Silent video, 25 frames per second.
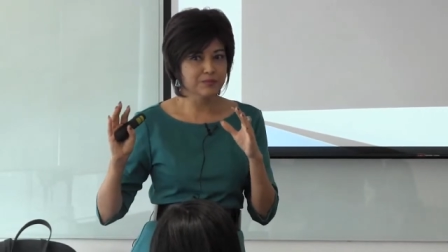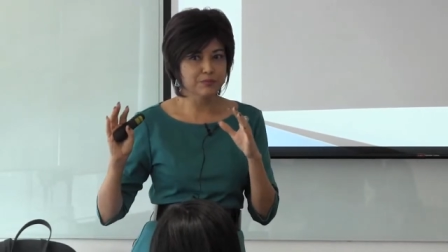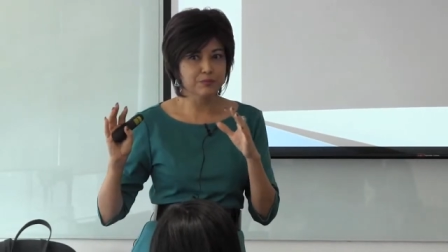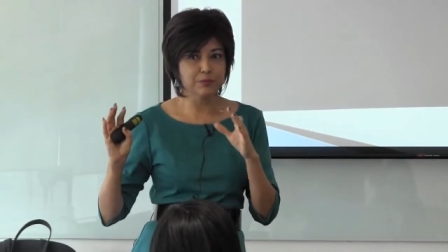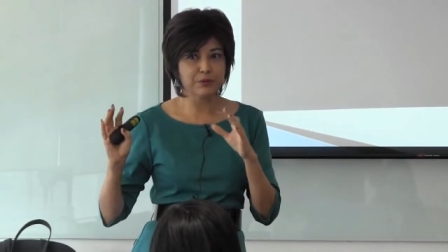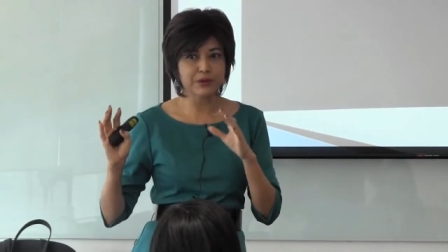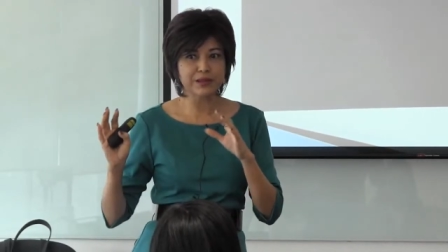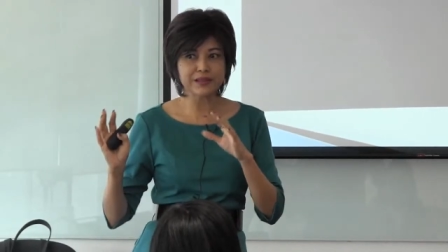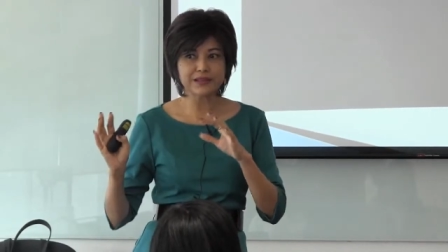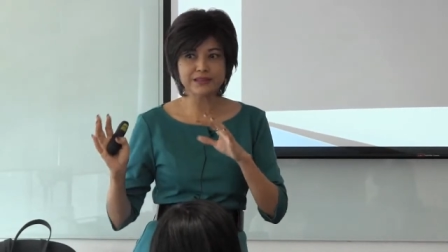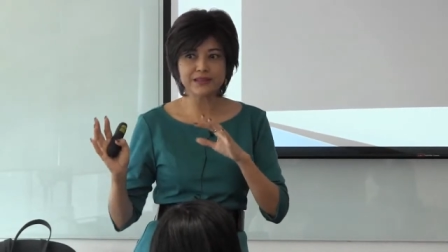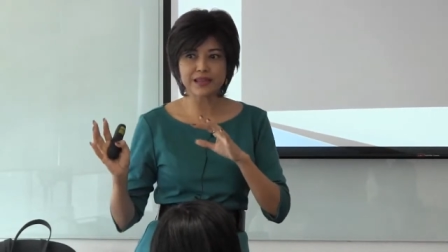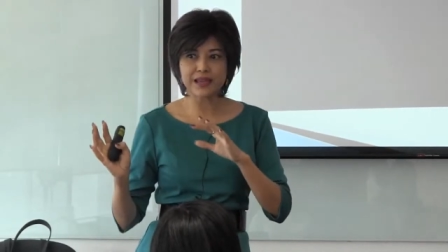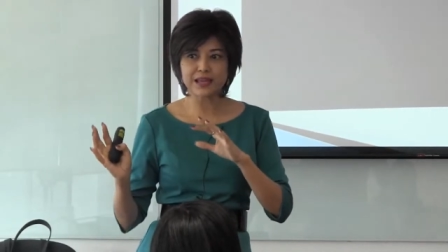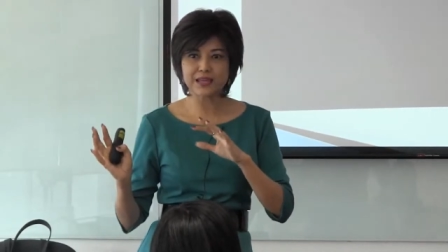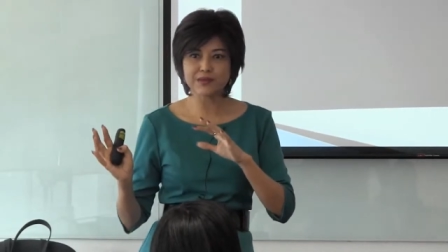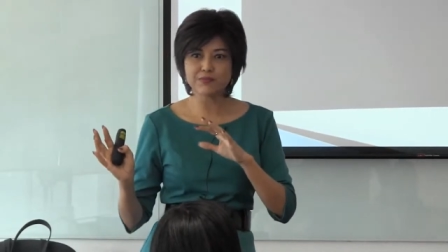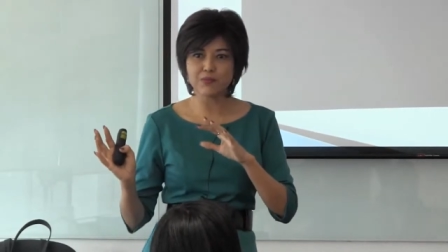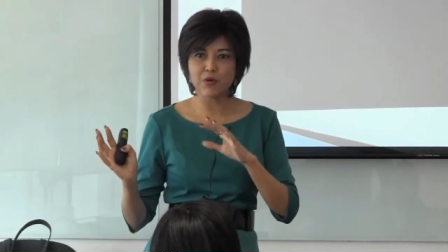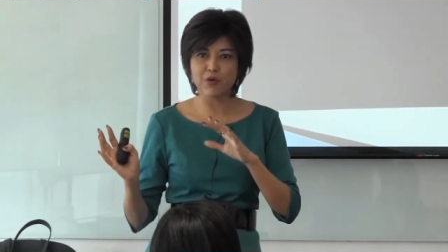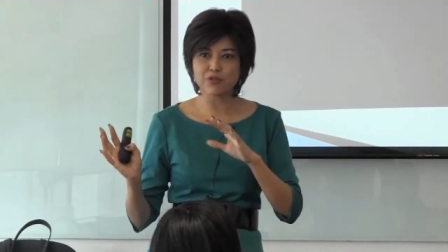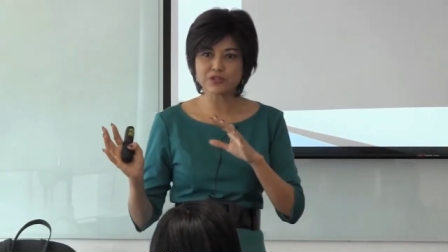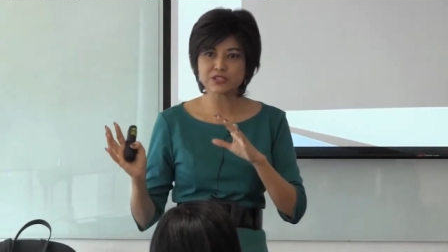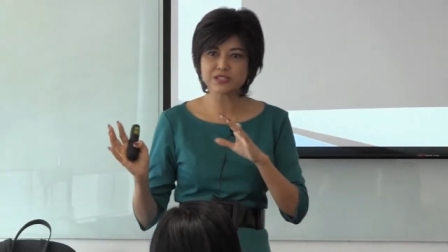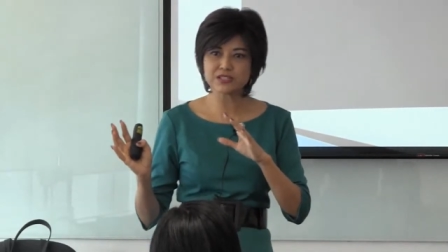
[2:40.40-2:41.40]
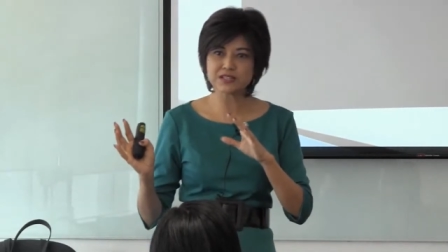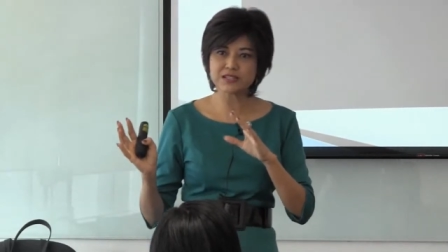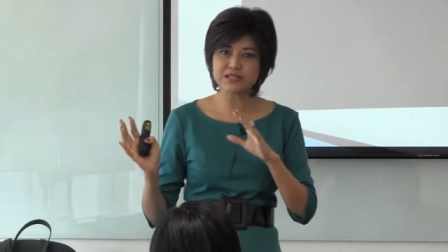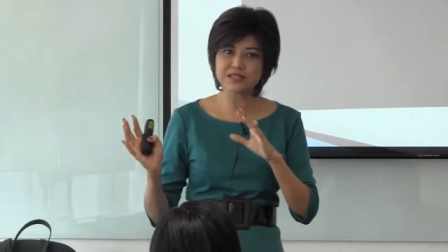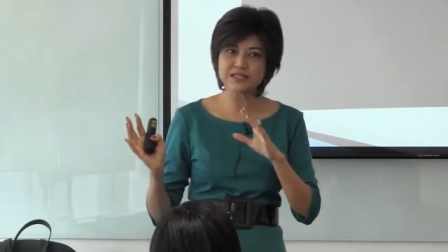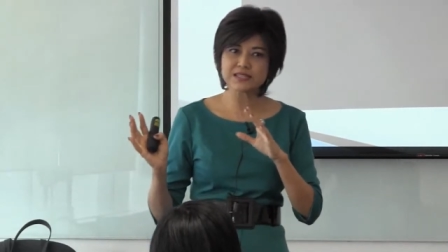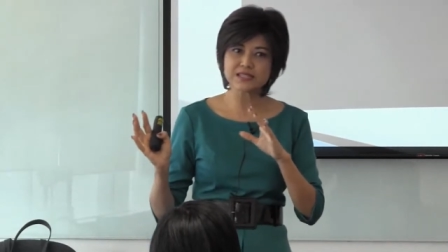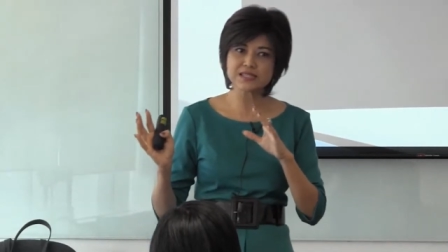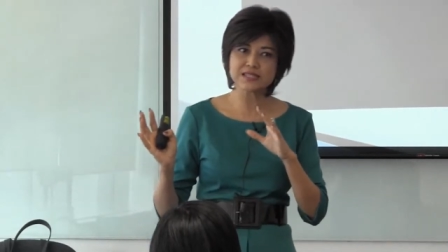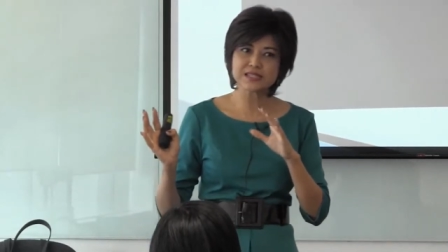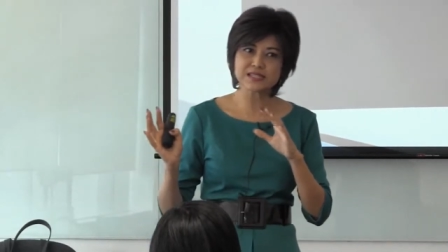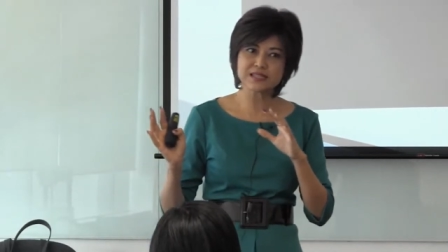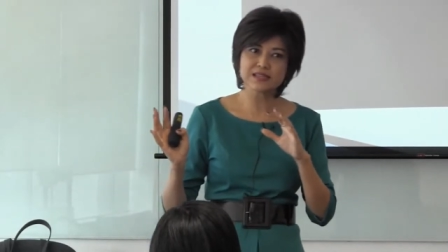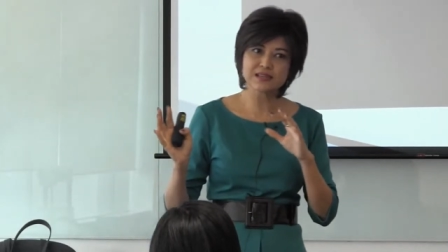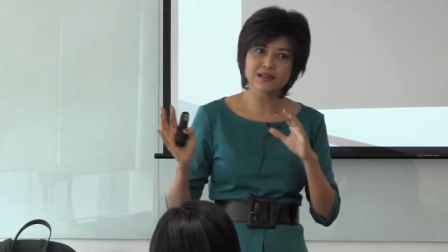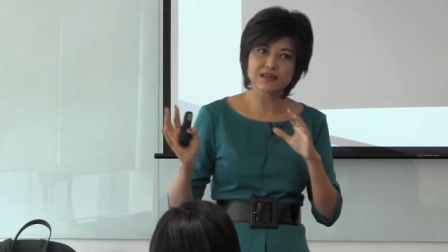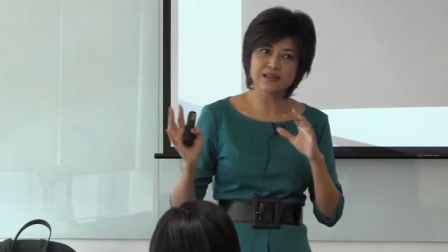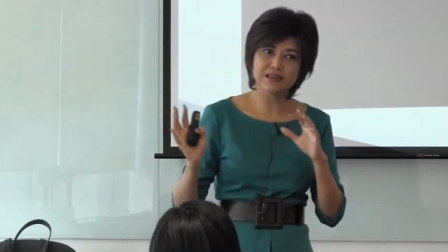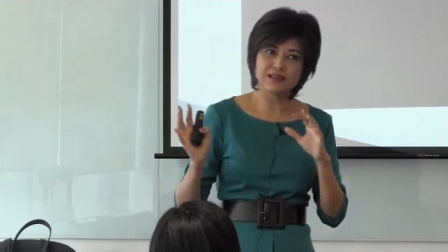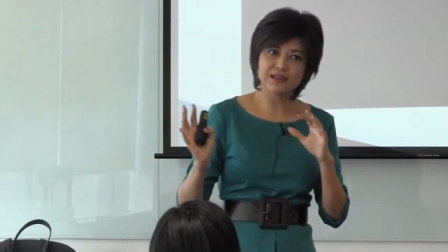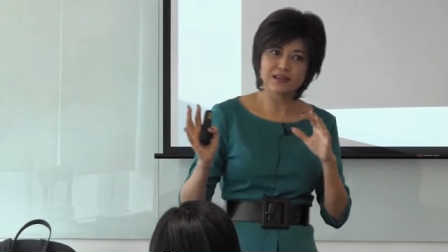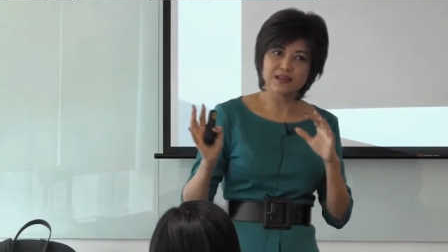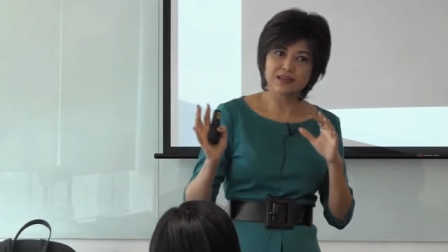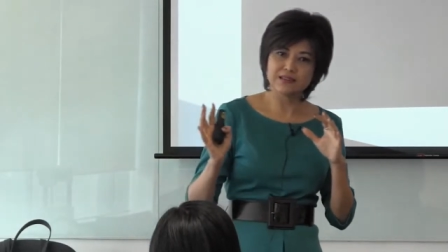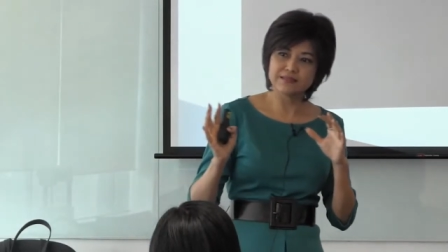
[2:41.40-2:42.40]
Bring their emotions
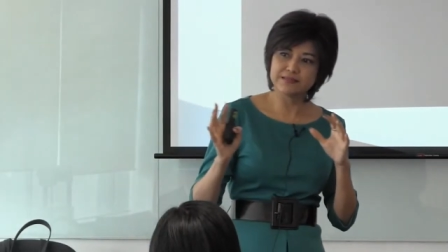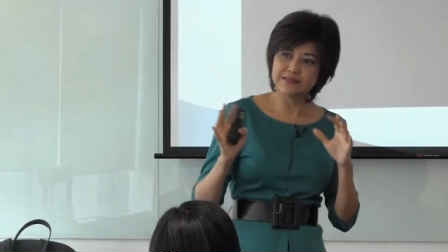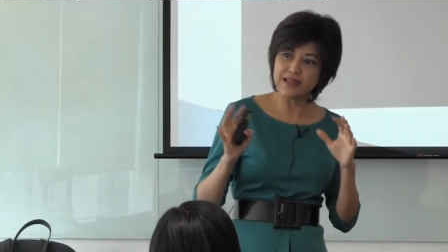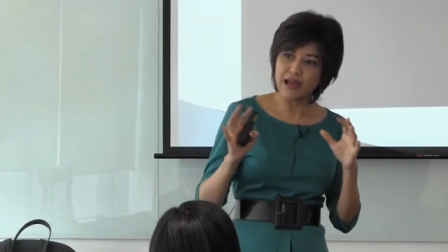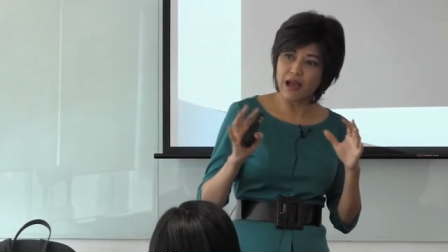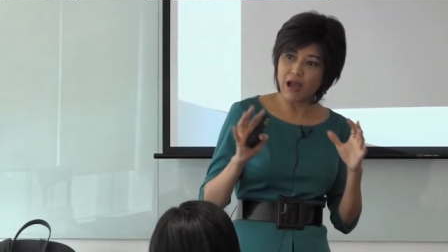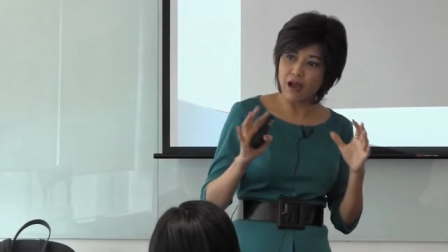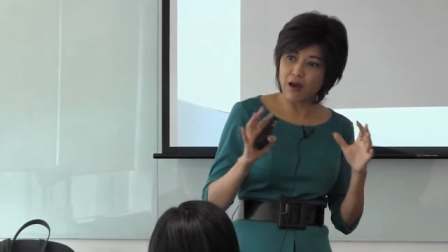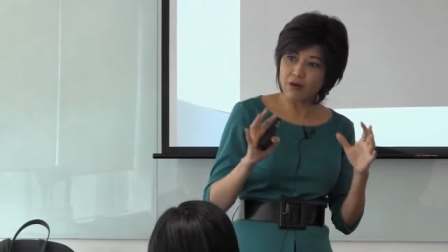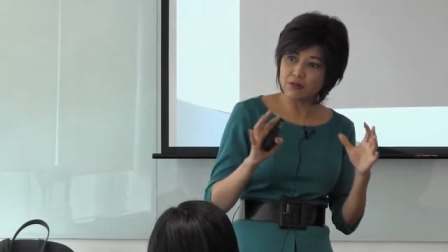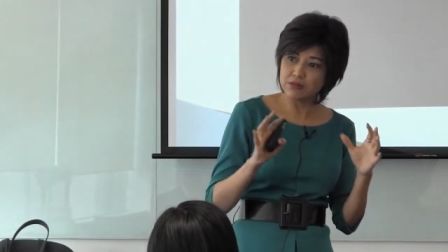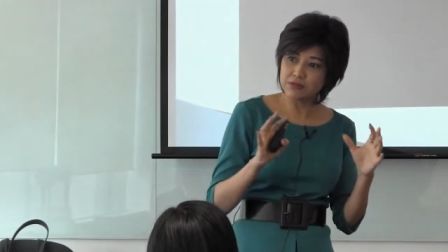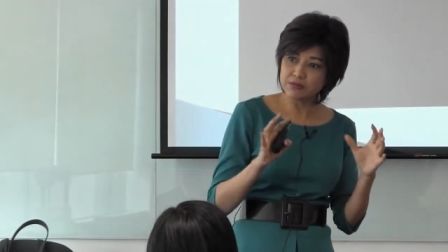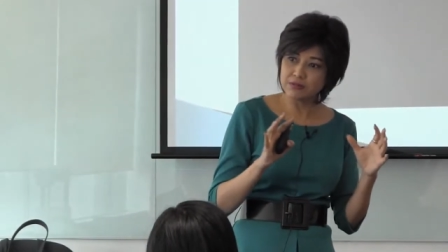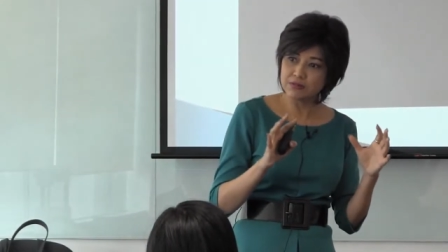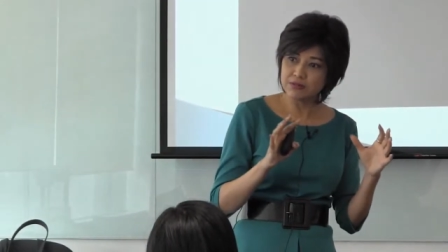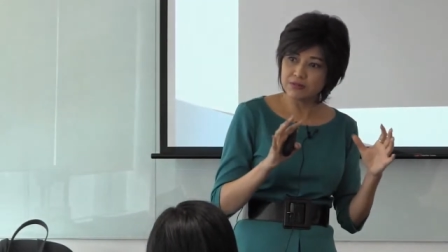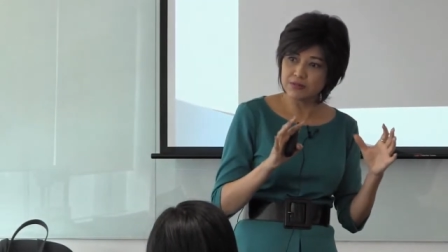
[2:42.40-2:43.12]
down